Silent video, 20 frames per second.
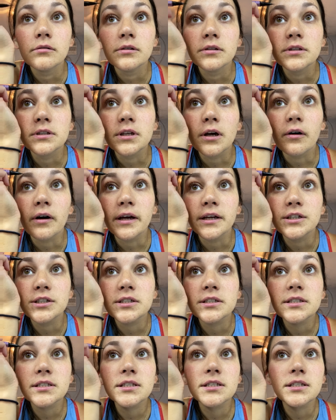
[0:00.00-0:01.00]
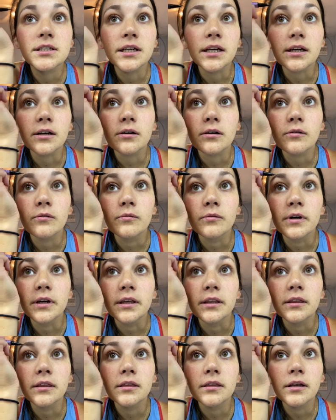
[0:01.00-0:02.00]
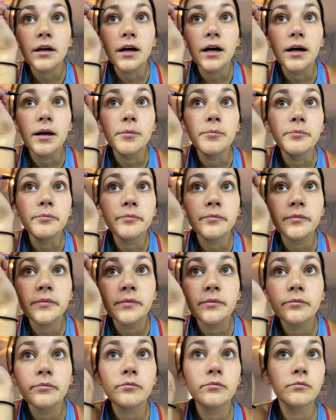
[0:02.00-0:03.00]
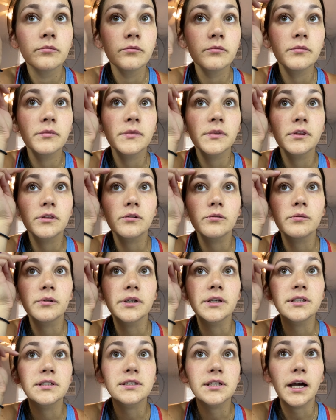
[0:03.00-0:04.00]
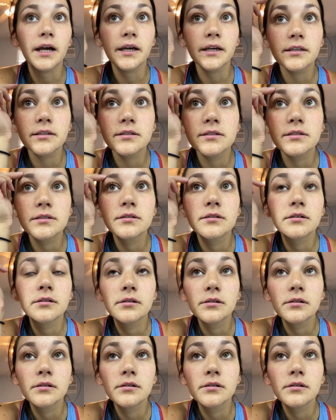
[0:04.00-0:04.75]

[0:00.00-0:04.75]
So I just stick with 3 sides.